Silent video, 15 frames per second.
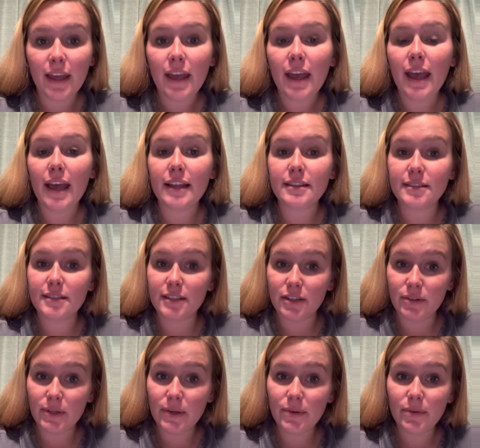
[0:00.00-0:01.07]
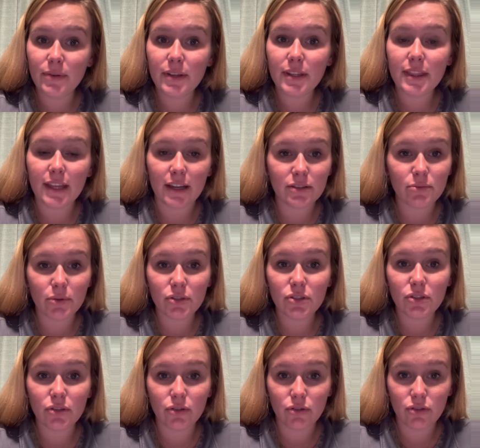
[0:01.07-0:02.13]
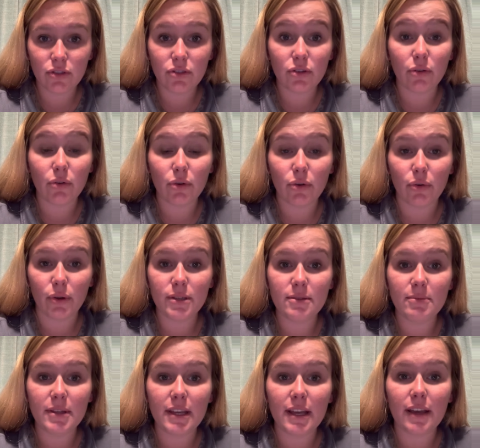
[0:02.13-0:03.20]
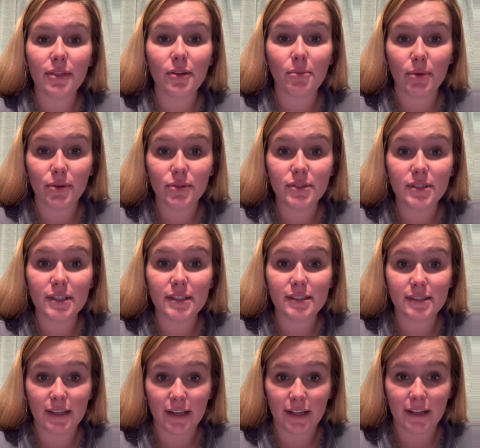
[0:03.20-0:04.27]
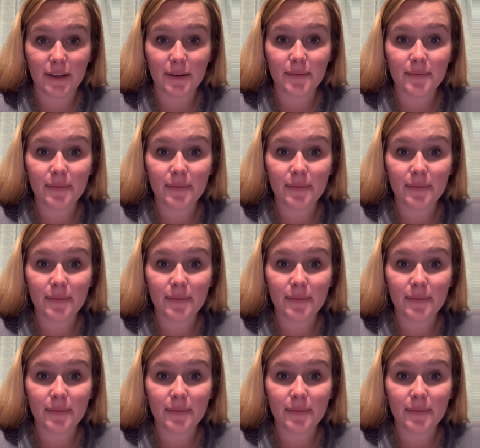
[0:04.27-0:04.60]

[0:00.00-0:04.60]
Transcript: At 0, that is where solutions are going to be at their most acidic.